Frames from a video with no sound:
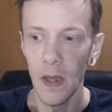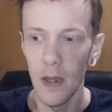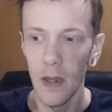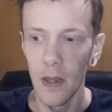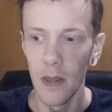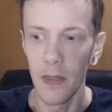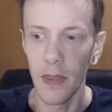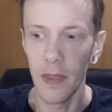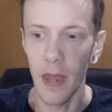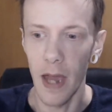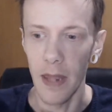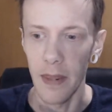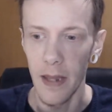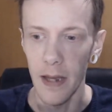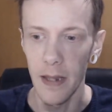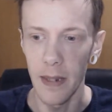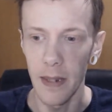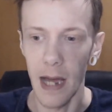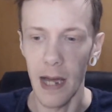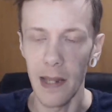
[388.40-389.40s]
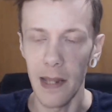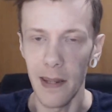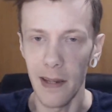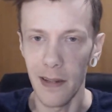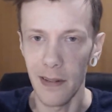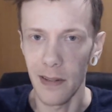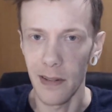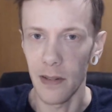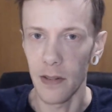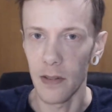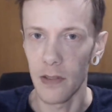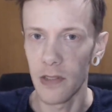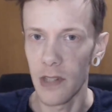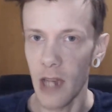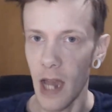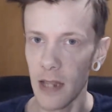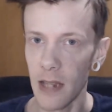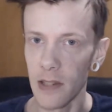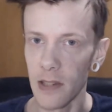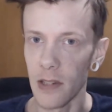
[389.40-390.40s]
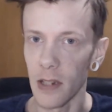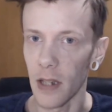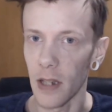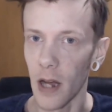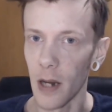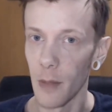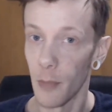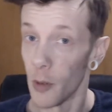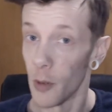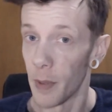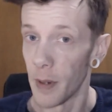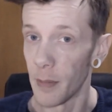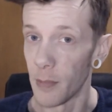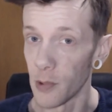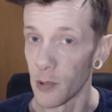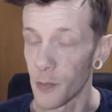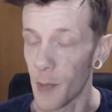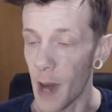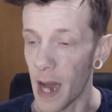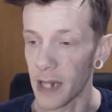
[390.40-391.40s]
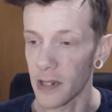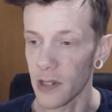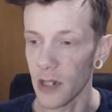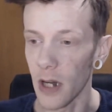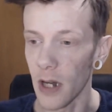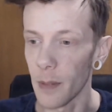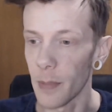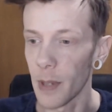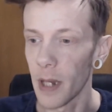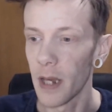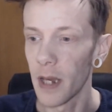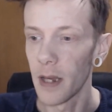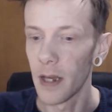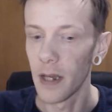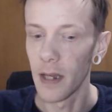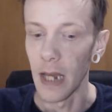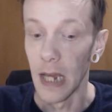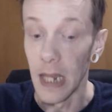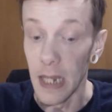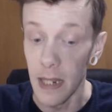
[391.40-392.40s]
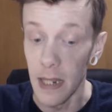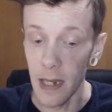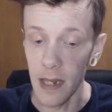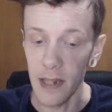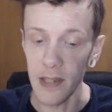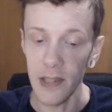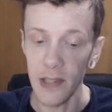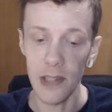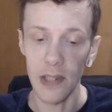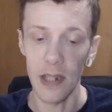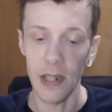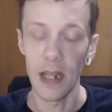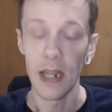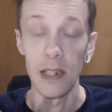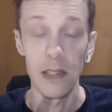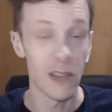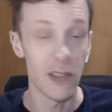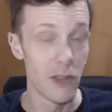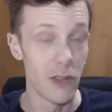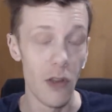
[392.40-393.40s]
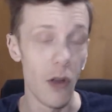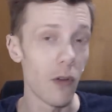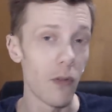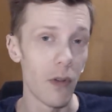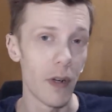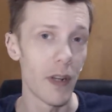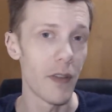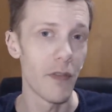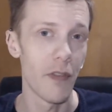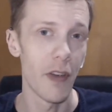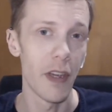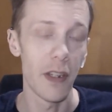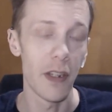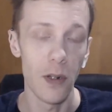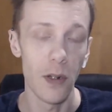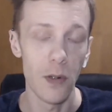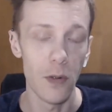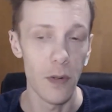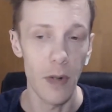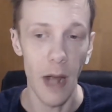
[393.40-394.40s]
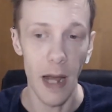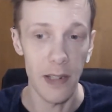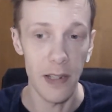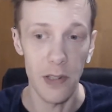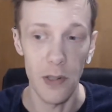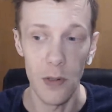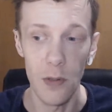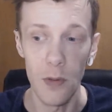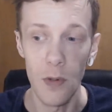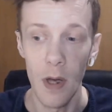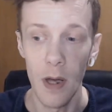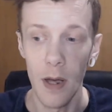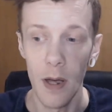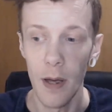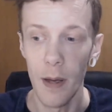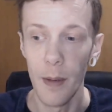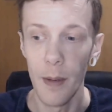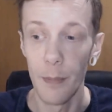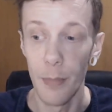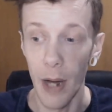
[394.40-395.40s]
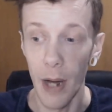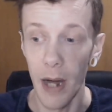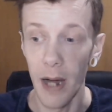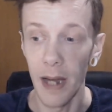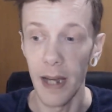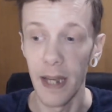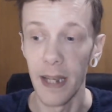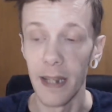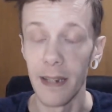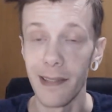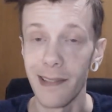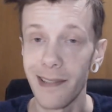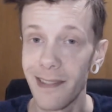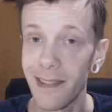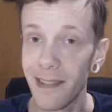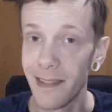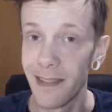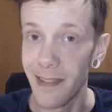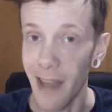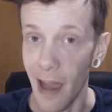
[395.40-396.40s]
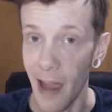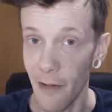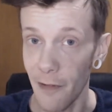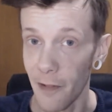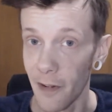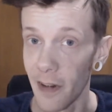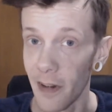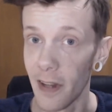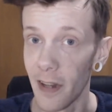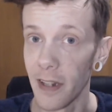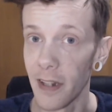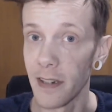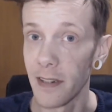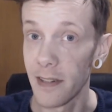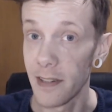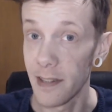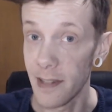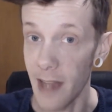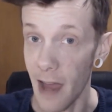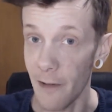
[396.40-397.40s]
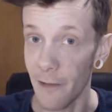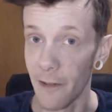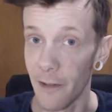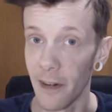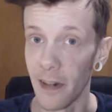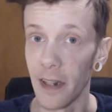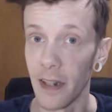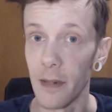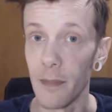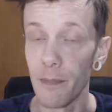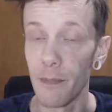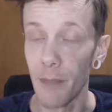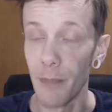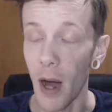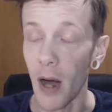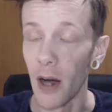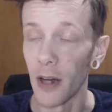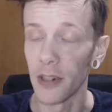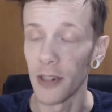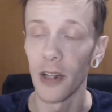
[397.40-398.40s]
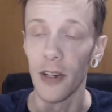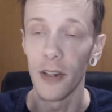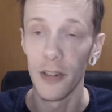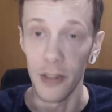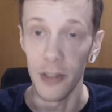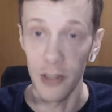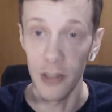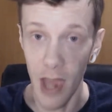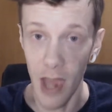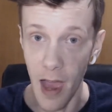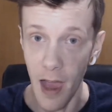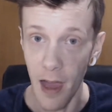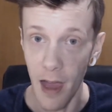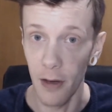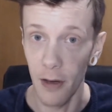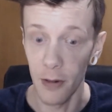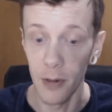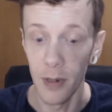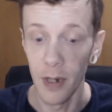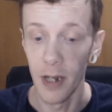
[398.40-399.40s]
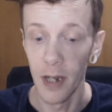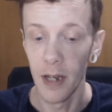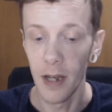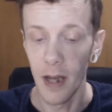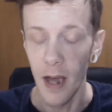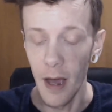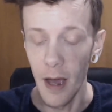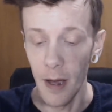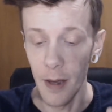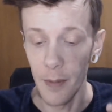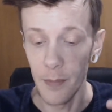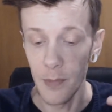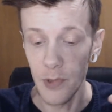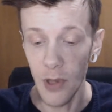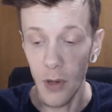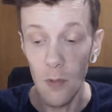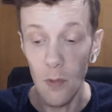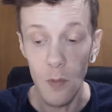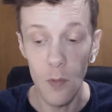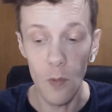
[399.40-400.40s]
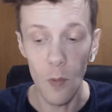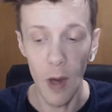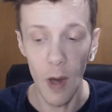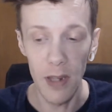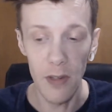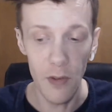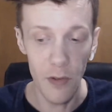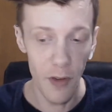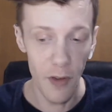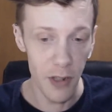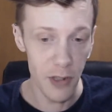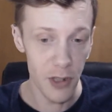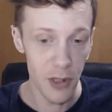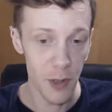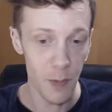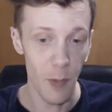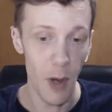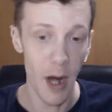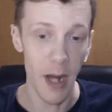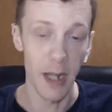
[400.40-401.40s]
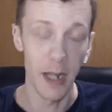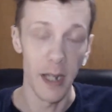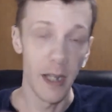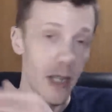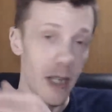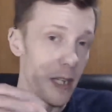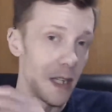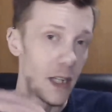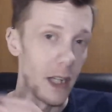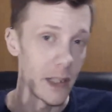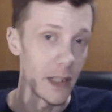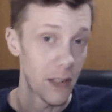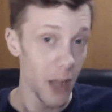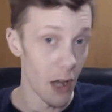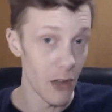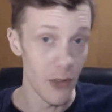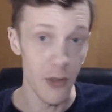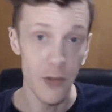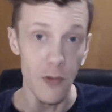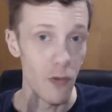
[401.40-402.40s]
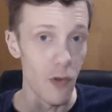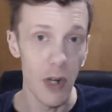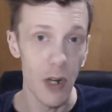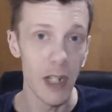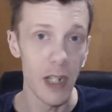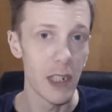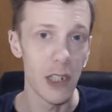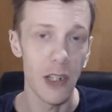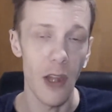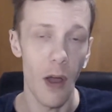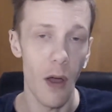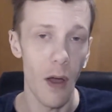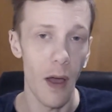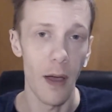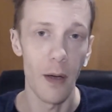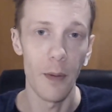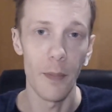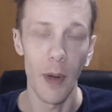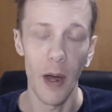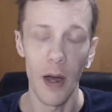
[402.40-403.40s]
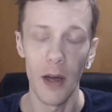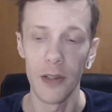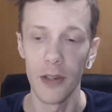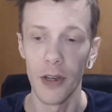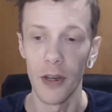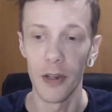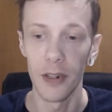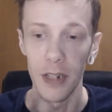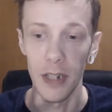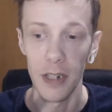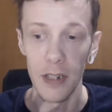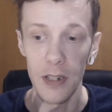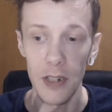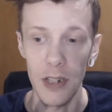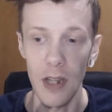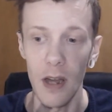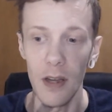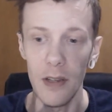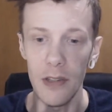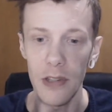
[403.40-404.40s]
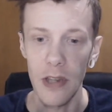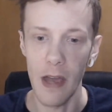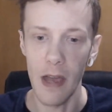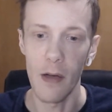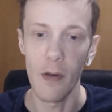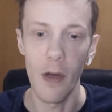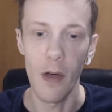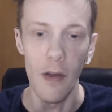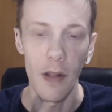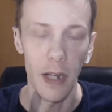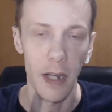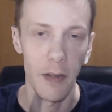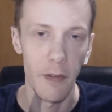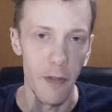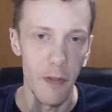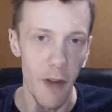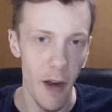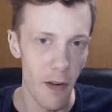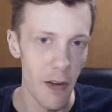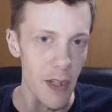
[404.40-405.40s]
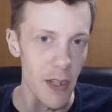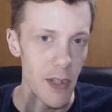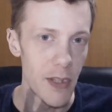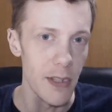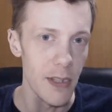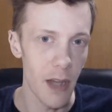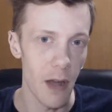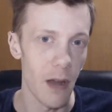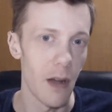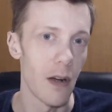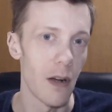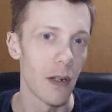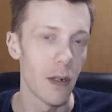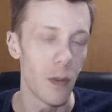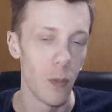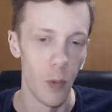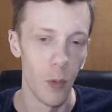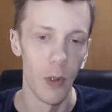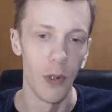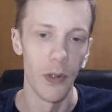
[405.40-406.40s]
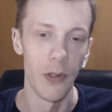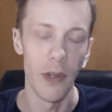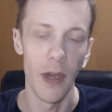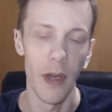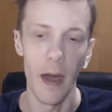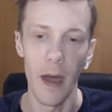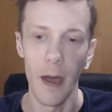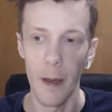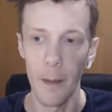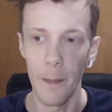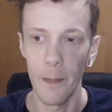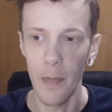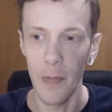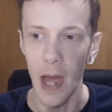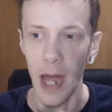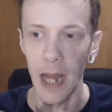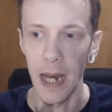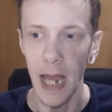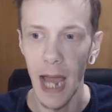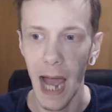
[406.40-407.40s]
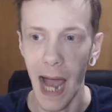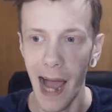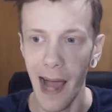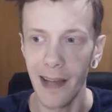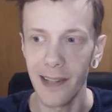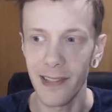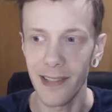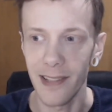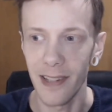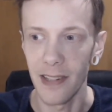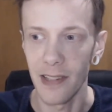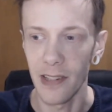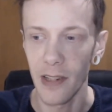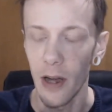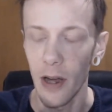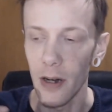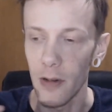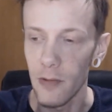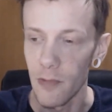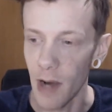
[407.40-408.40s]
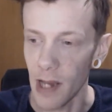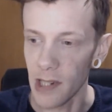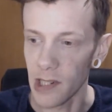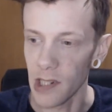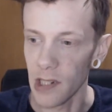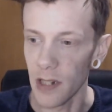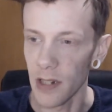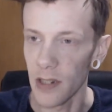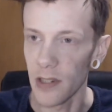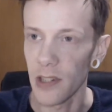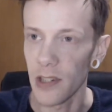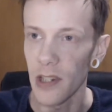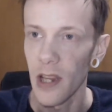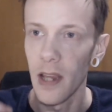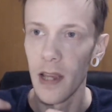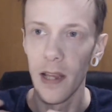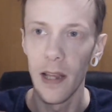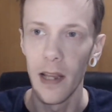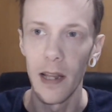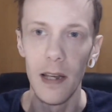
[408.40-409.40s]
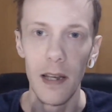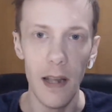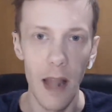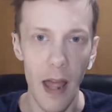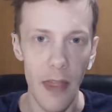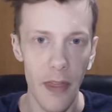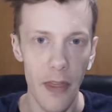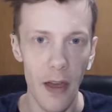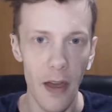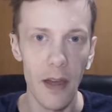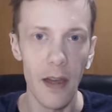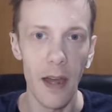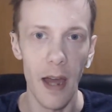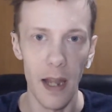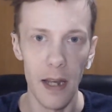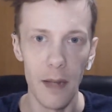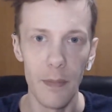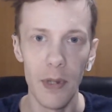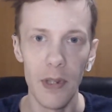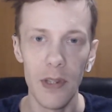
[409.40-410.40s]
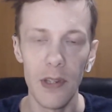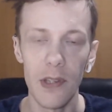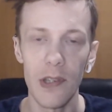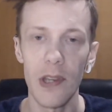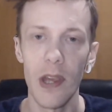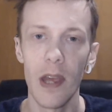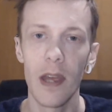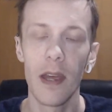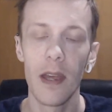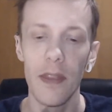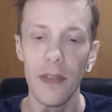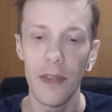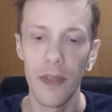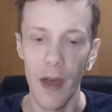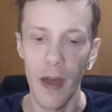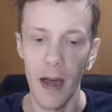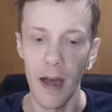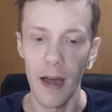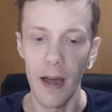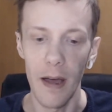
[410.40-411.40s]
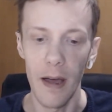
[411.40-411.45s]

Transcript: that that that that tends to kind of put people's backs up. In this, it's not really fecal at all, but it's definitely definitely barnyard as hell. Um, so when you first spray it, doesn't really start out barnyardy. It starts out like a very dark wood um, and it has these kind of resinous leather elements that